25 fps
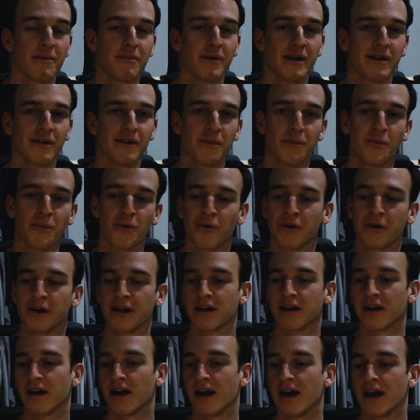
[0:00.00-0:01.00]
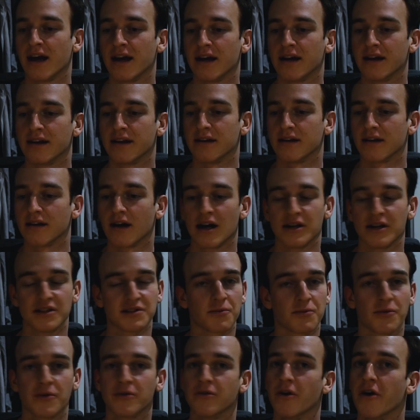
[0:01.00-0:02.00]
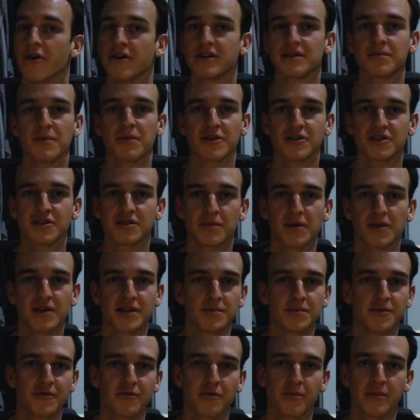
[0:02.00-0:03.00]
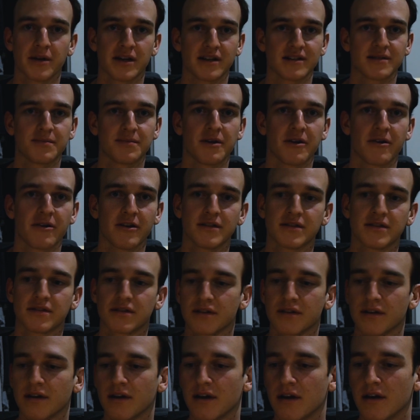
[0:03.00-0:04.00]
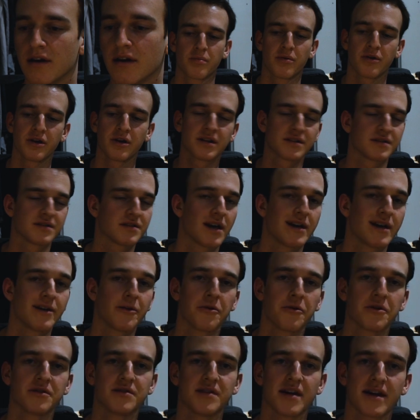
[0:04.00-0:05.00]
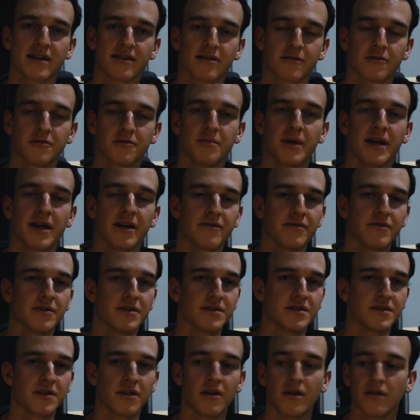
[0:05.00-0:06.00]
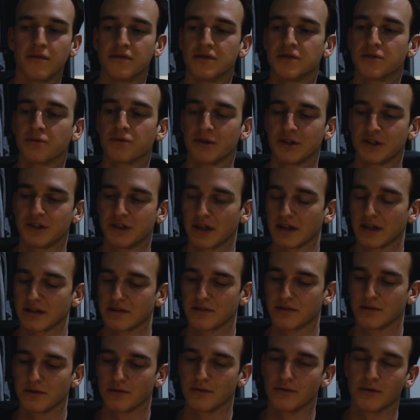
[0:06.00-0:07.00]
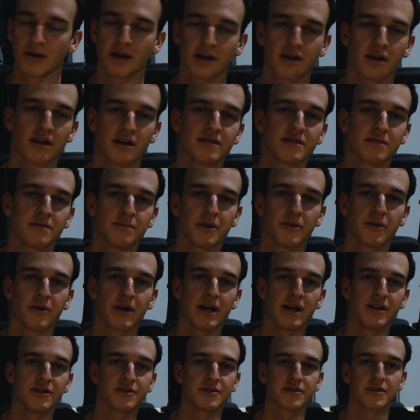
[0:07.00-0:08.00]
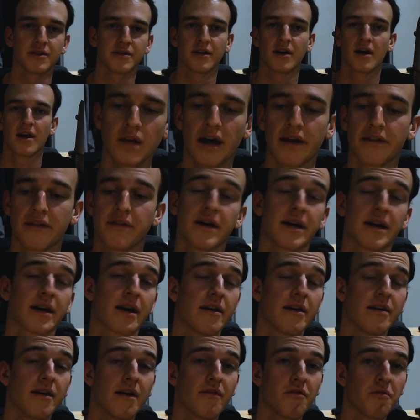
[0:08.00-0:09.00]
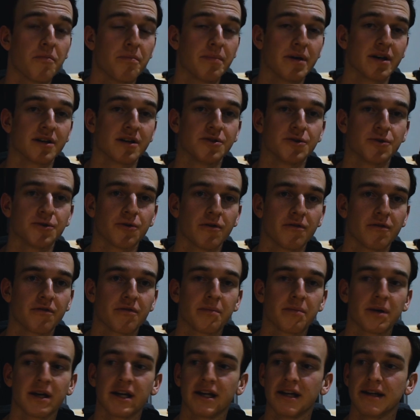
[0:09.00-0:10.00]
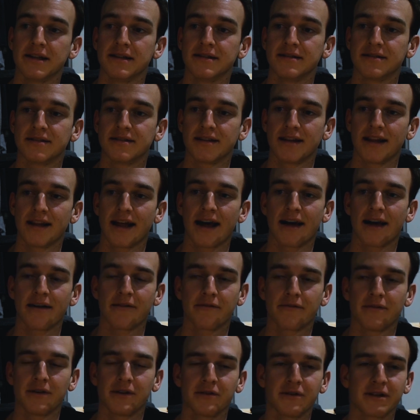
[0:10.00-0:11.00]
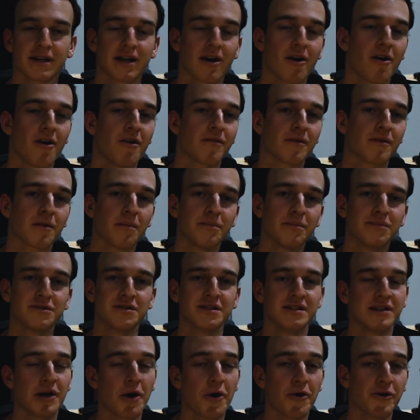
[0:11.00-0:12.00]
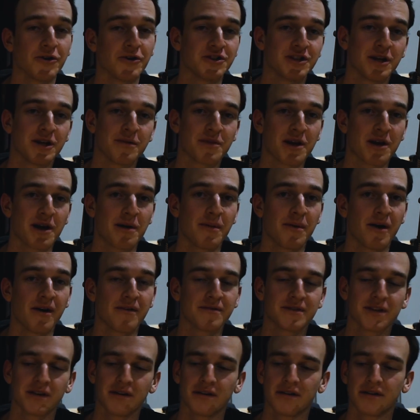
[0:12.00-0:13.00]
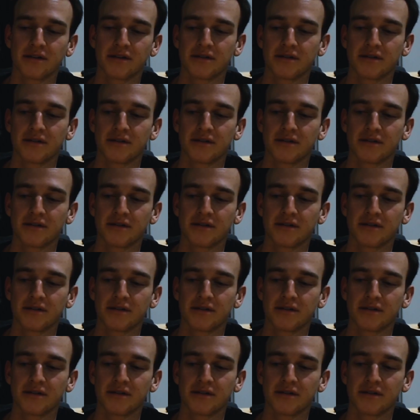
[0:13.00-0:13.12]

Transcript: of bed in the morning, and I just want to learn as much as possible from the experience. So putting aside all the technical benefits of switching to a custom built engine, I think another big draw for me is that feeling of complete ownership that I'm after.